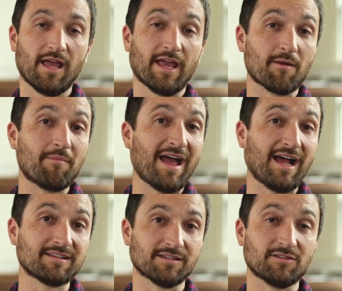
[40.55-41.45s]
and a
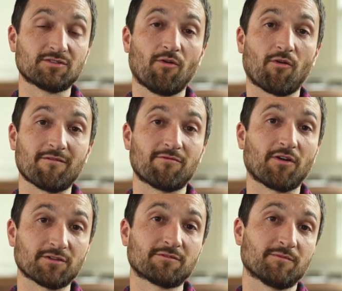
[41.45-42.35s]
passage or a
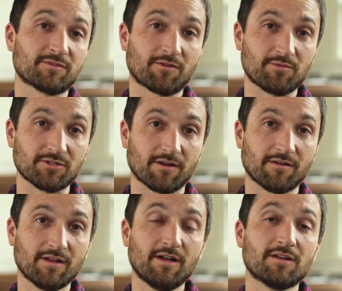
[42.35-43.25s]
verse from Scripture.
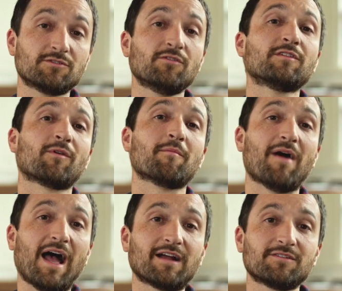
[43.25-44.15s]
Students went
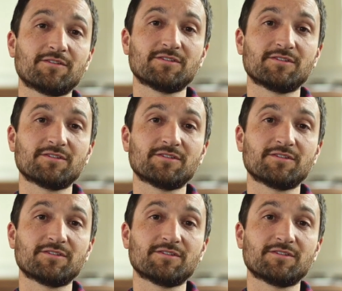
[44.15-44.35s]
back to their